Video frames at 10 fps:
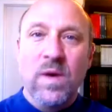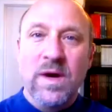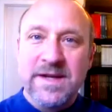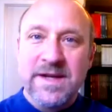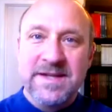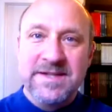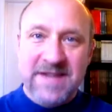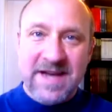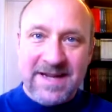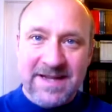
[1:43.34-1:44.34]
What
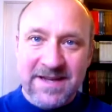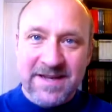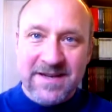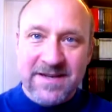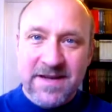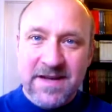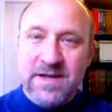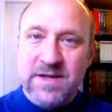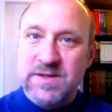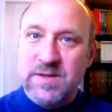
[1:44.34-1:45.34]
exactly
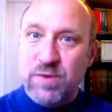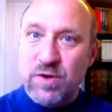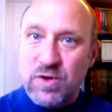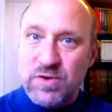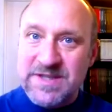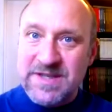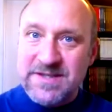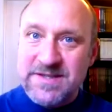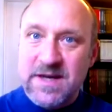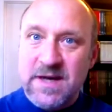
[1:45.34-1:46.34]
does the
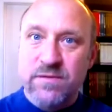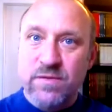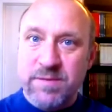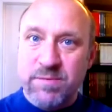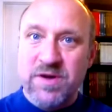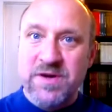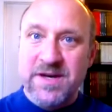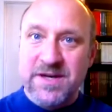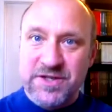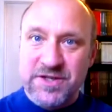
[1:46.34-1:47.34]
process of
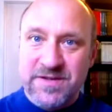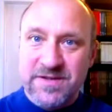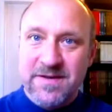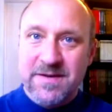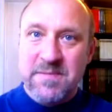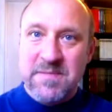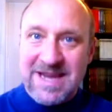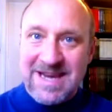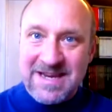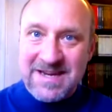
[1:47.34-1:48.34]
reproduction
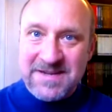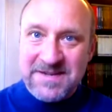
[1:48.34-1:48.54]
mean?